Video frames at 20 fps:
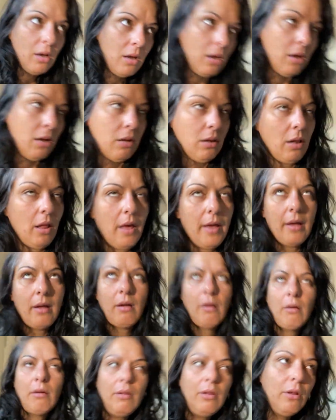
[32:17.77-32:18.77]

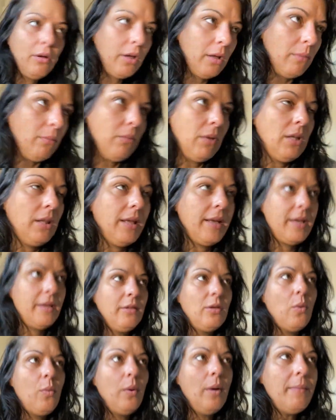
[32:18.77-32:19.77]
look at me, in
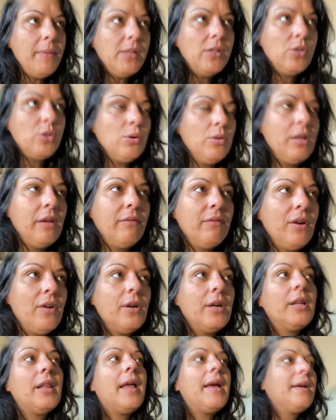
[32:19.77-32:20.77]
the women too, they're
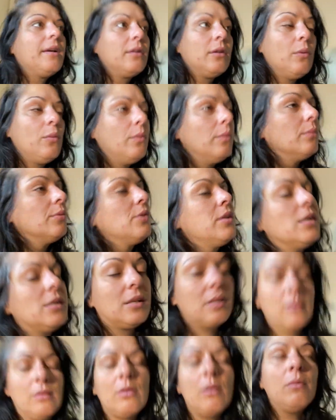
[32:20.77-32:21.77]
very
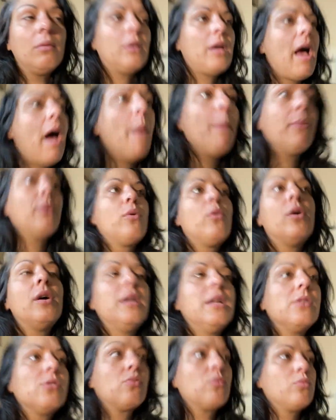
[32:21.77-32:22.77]
listen, the Capricorn
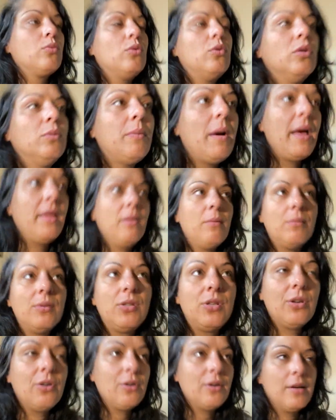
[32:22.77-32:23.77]
is ruled by the
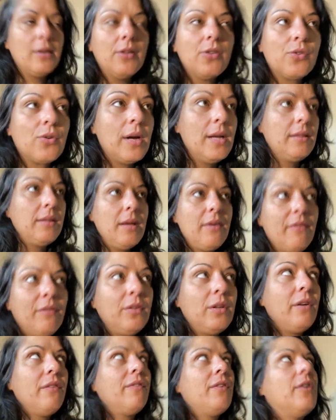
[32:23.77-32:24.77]
materials, right?
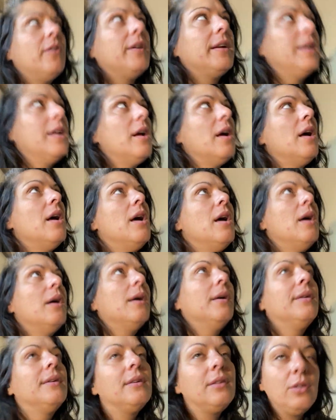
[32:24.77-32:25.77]
They're very,
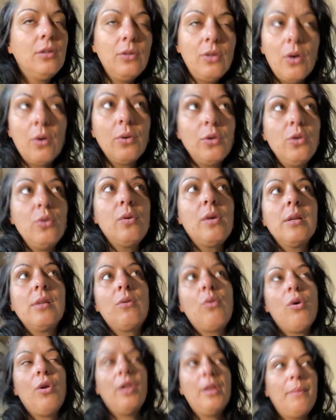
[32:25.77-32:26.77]
you could
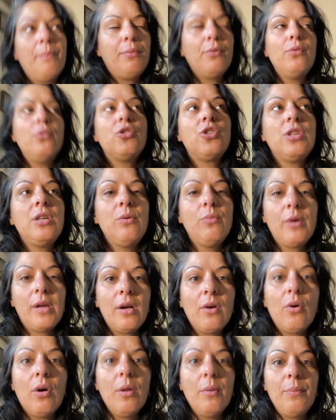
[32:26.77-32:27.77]
call it bougie, we could
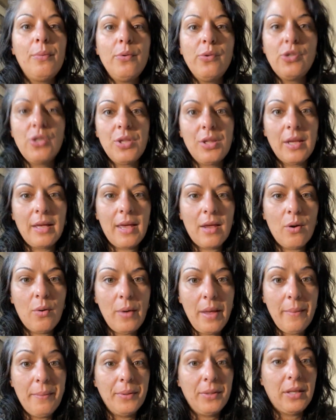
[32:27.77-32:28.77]
call it bougie, the
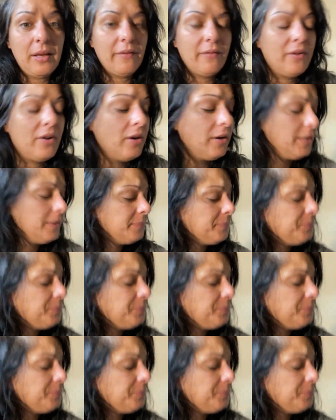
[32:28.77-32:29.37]
getaway, but they're very,